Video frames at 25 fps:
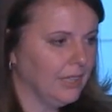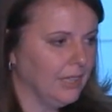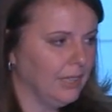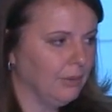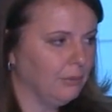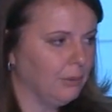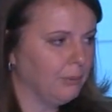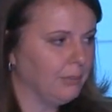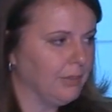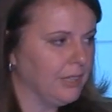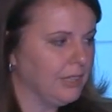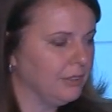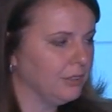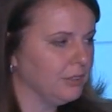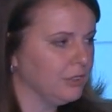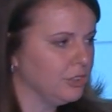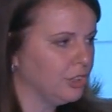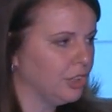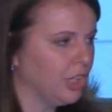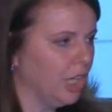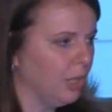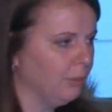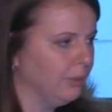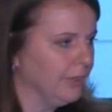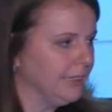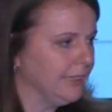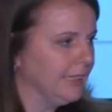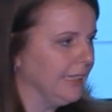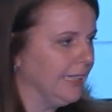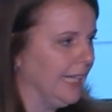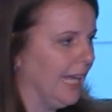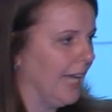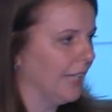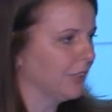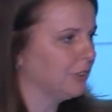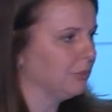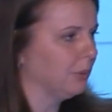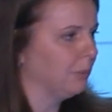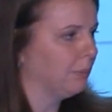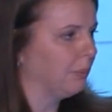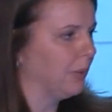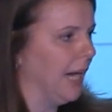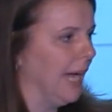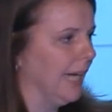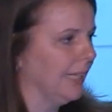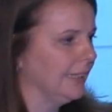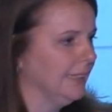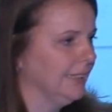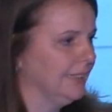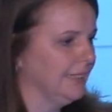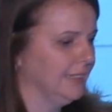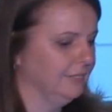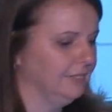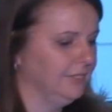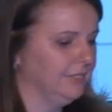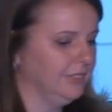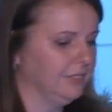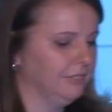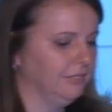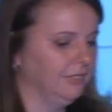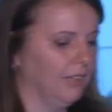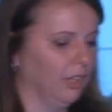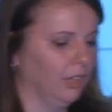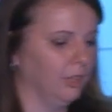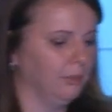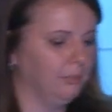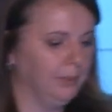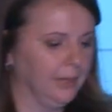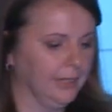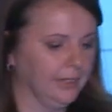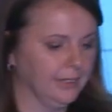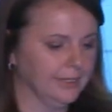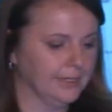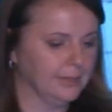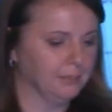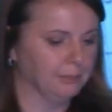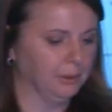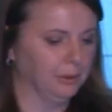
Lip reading: when we go into the actual practice of developing this